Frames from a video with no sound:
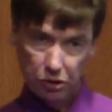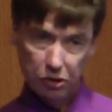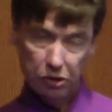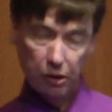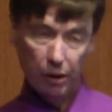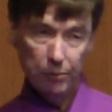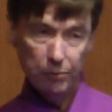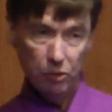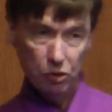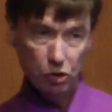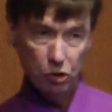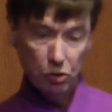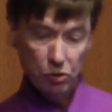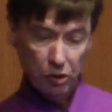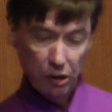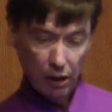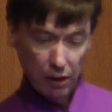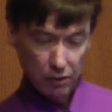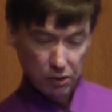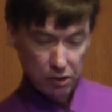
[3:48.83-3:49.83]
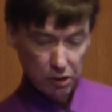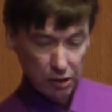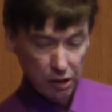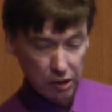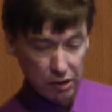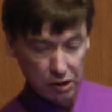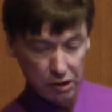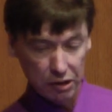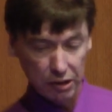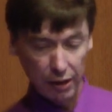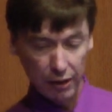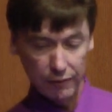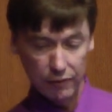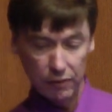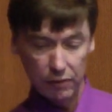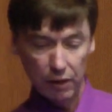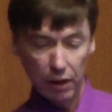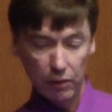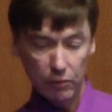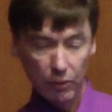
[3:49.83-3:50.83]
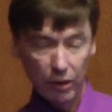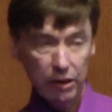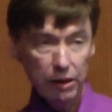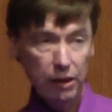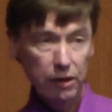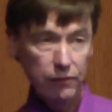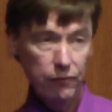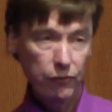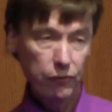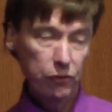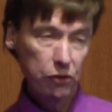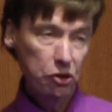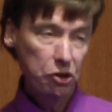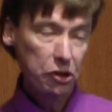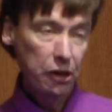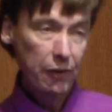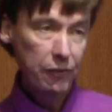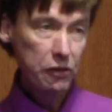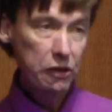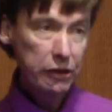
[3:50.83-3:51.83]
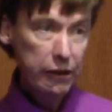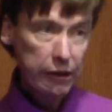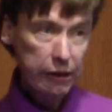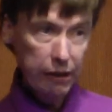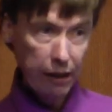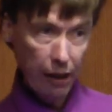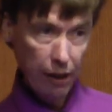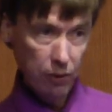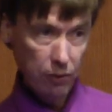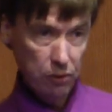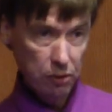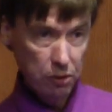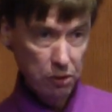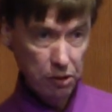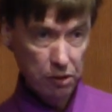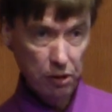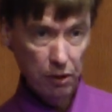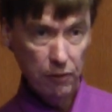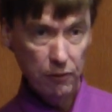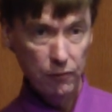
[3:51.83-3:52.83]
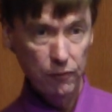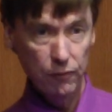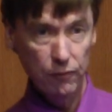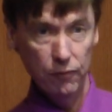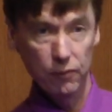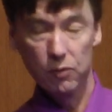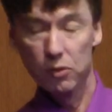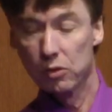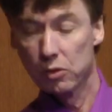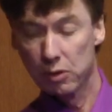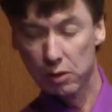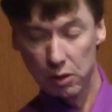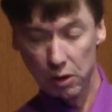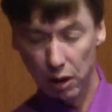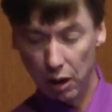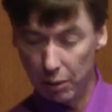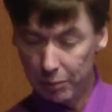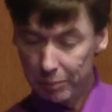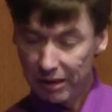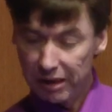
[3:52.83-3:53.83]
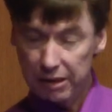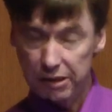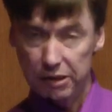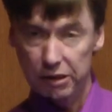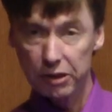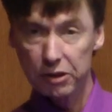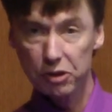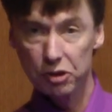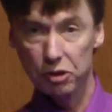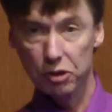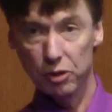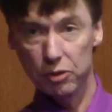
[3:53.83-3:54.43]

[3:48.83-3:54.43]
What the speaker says: December 2007, I went in for 17 hours of amazing